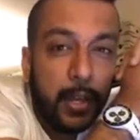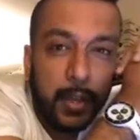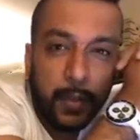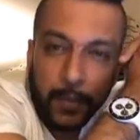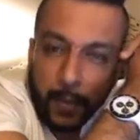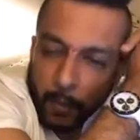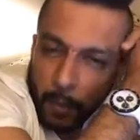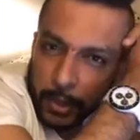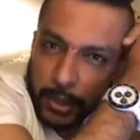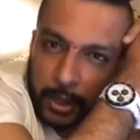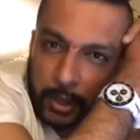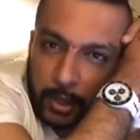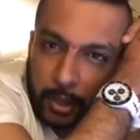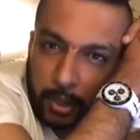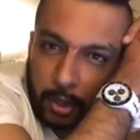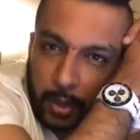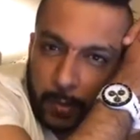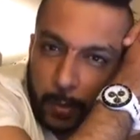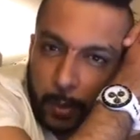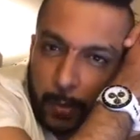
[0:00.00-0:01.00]
If you're watching
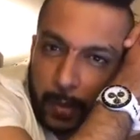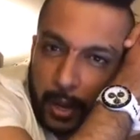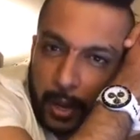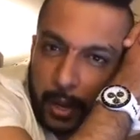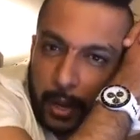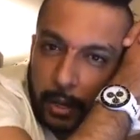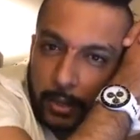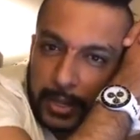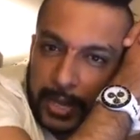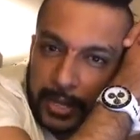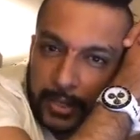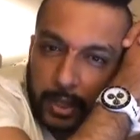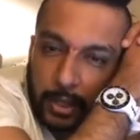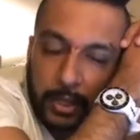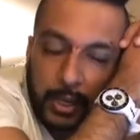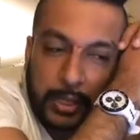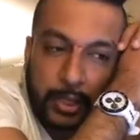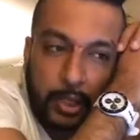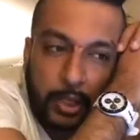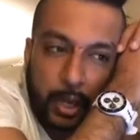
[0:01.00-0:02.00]
this on your mobile or
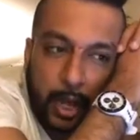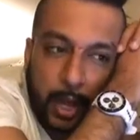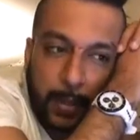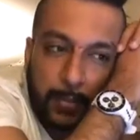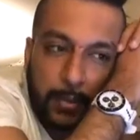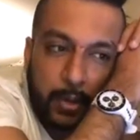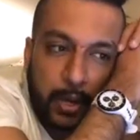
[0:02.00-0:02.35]
desktop,